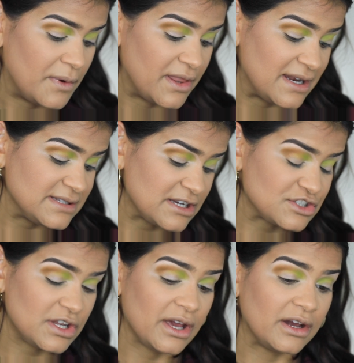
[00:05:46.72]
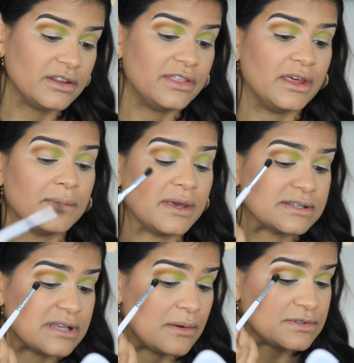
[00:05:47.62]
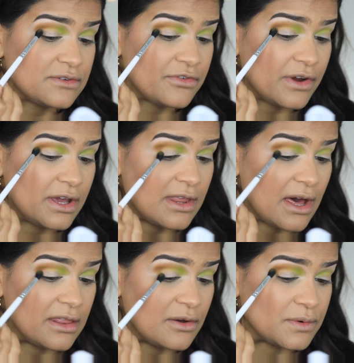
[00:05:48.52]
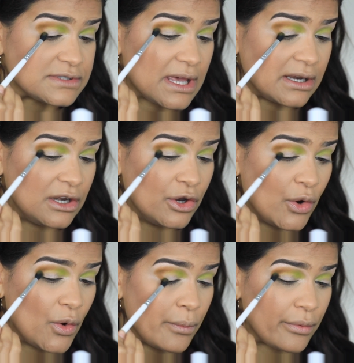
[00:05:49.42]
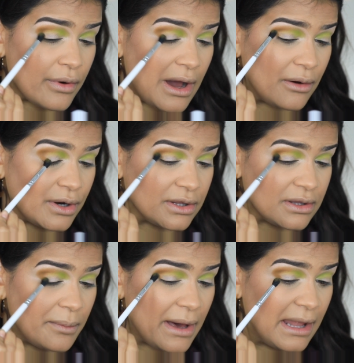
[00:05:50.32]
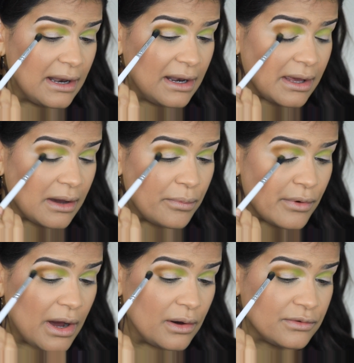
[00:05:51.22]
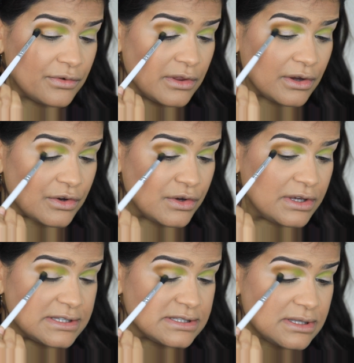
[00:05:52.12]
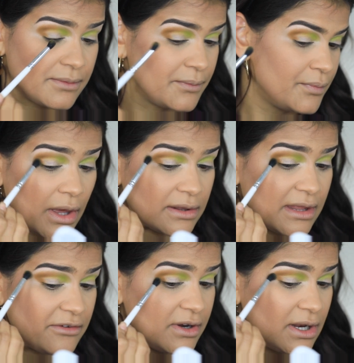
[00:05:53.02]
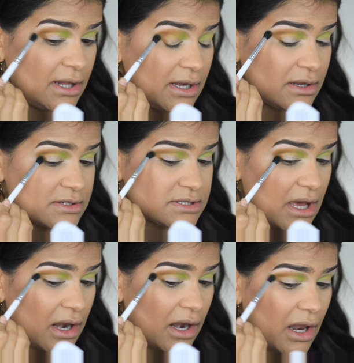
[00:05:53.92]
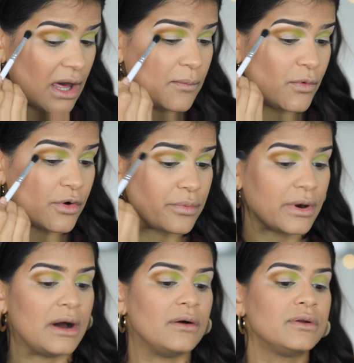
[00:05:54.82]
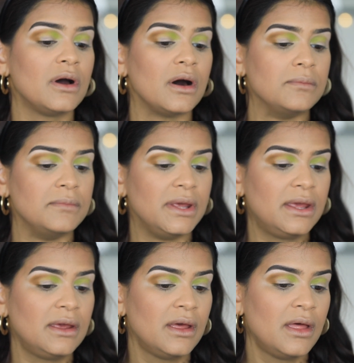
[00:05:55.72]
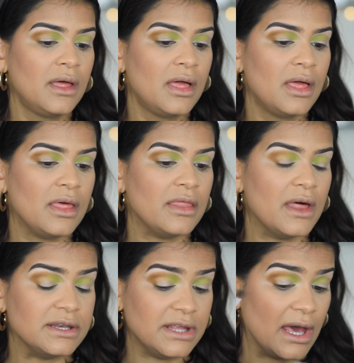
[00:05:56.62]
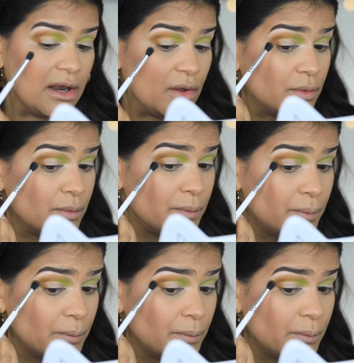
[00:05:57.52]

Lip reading: But that is actually a good thing because I was afraid that there was like no brown on the palette, like a brown for the crease. Yeah, it definitely looks a lot more brown on me than yellow.